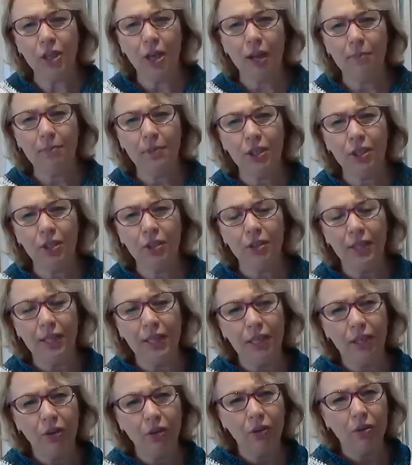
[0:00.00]
time do you
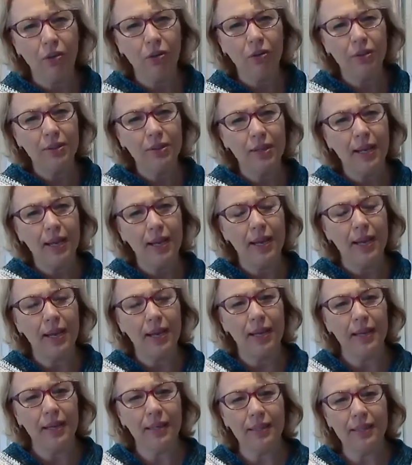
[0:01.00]
think you're
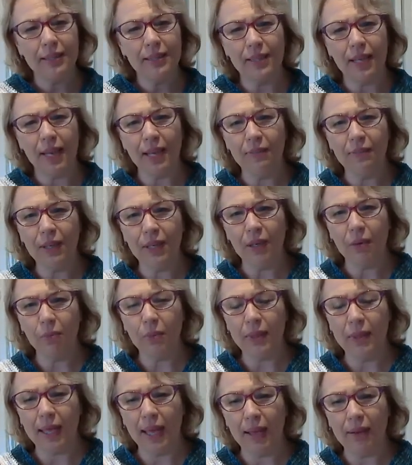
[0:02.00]
saving
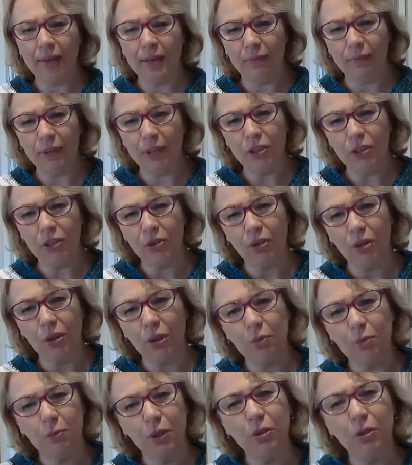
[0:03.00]
without having to do the
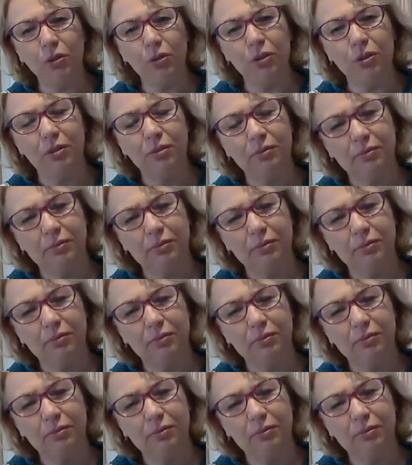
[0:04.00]
commute?